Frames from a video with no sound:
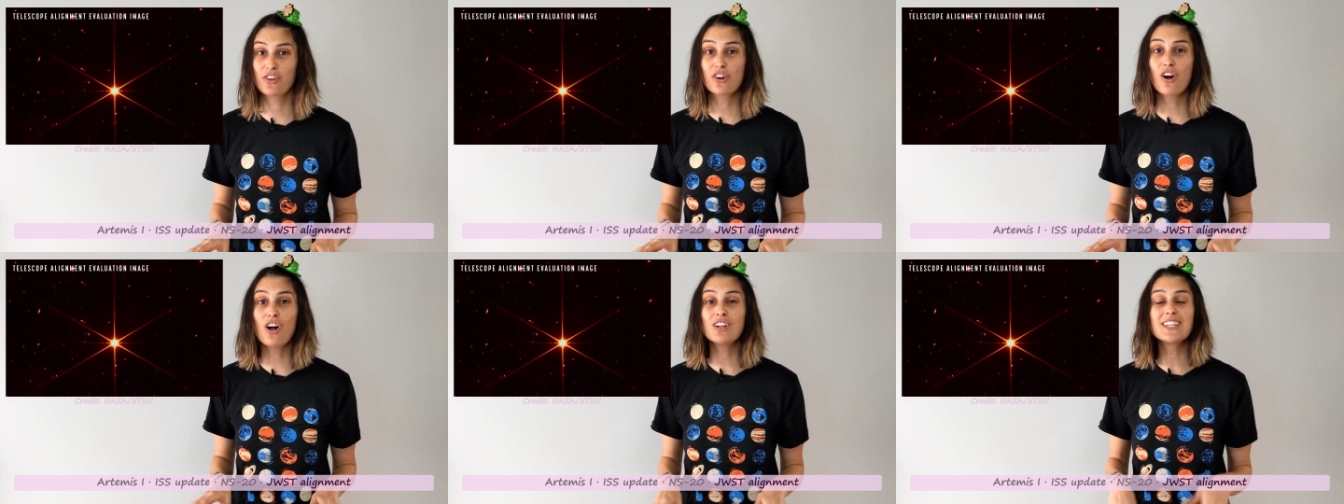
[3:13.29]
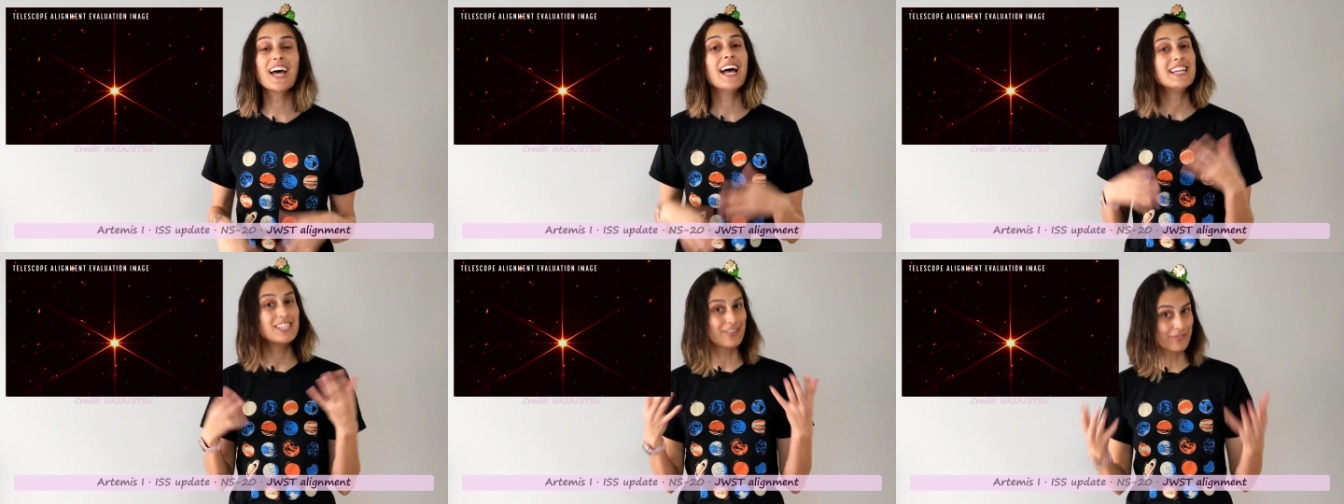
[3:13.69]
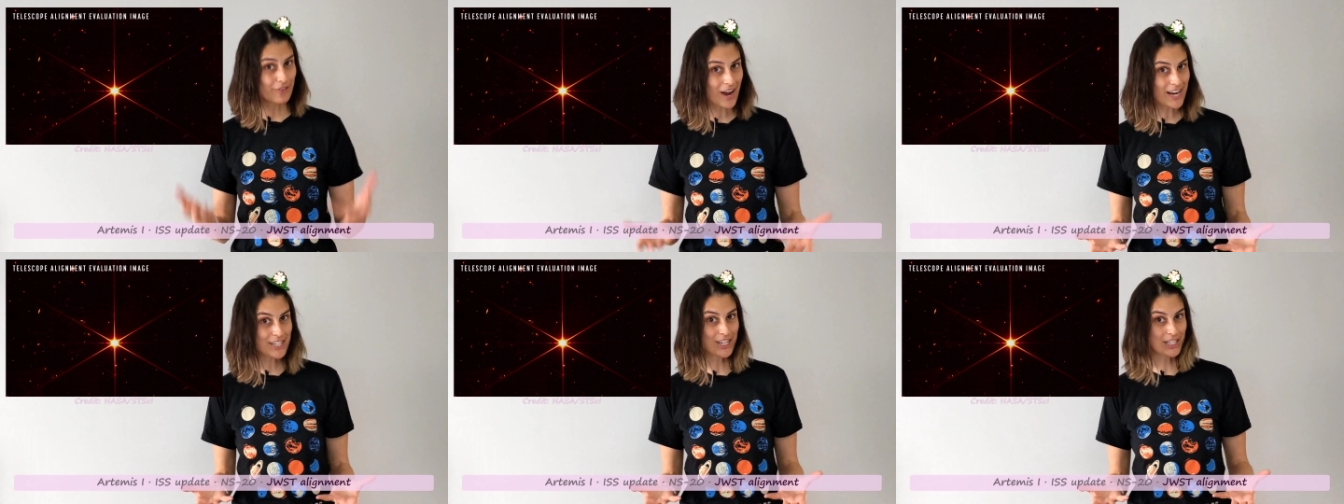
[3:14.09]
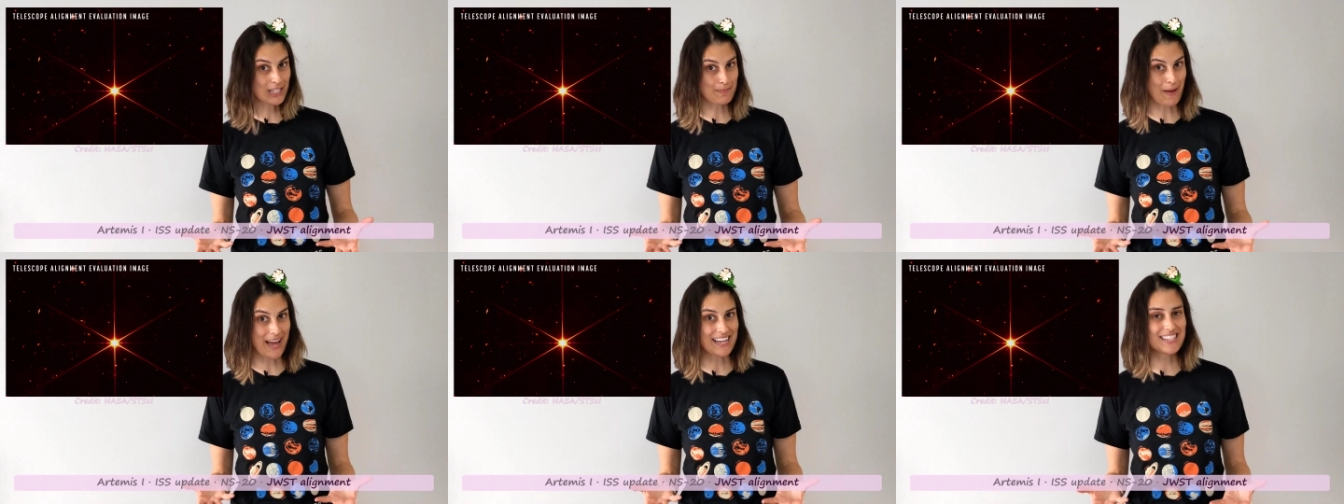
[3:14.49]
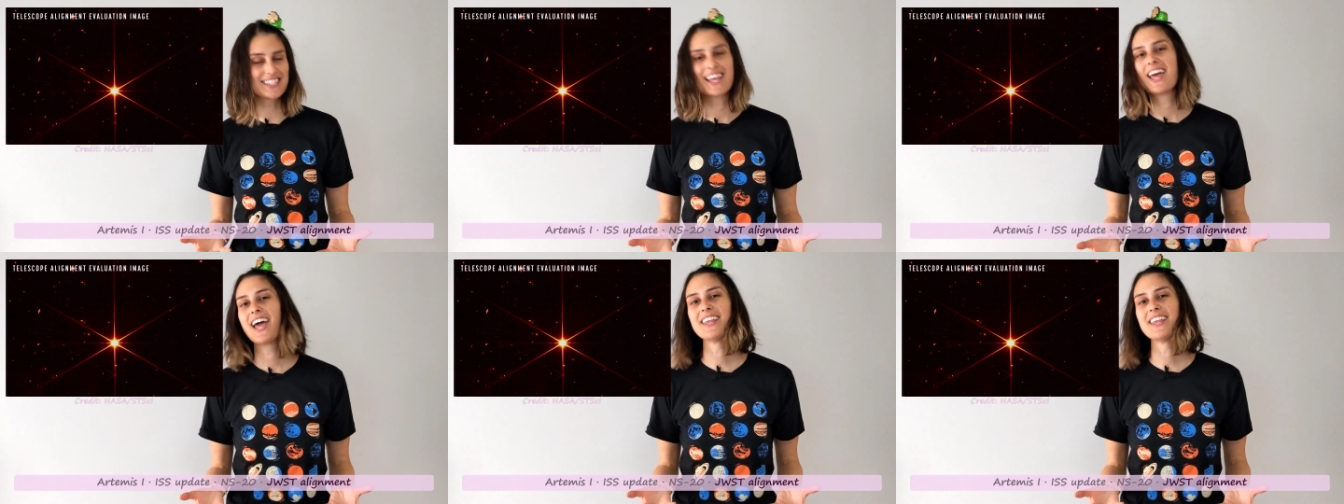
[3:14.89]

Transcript: They're called diffraction spikes,